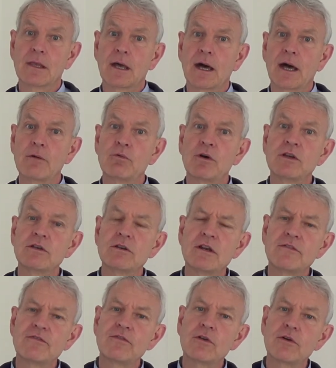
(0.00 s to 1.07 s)
I wonder
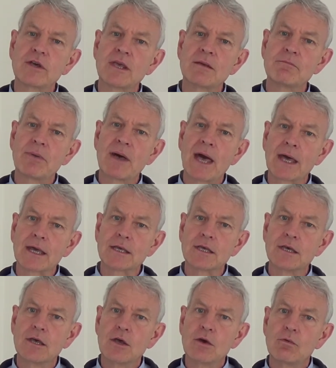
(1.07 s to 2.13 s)
if, looking back,
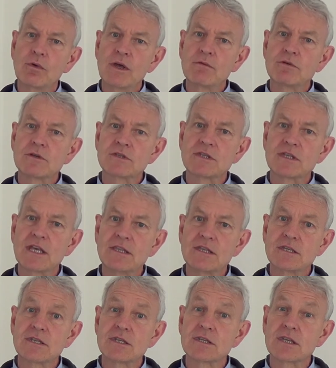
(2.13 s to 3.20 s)
we will see
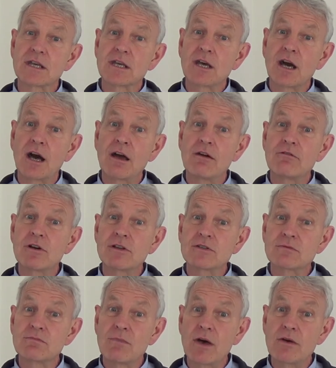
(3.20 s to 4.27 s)
this as a
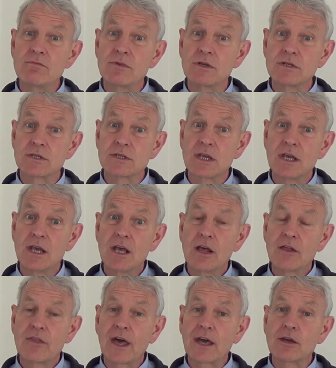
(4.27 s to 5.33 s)
kairos moment
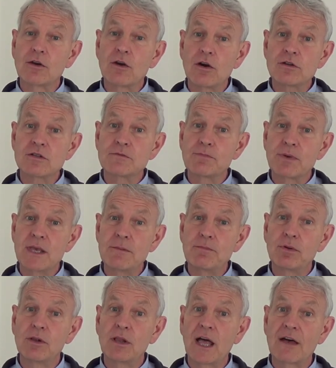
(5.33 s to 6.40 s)
that God's
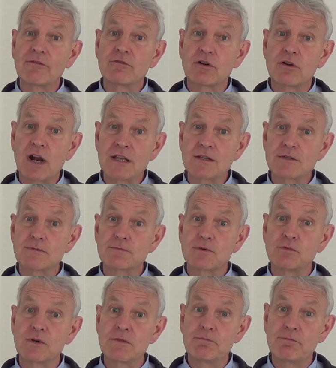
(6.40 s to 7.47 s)
people have grasped
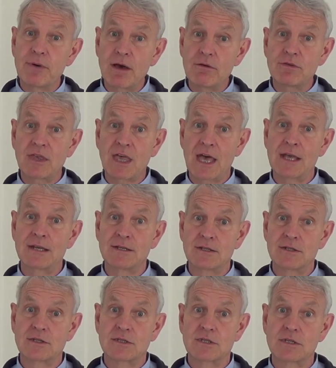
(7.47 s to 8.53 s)
with both
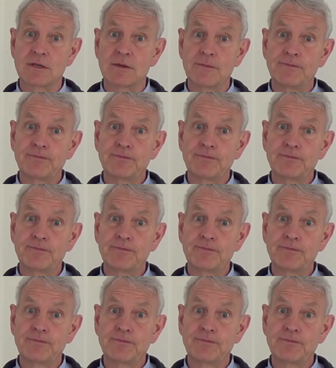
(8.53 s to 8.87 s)
hands,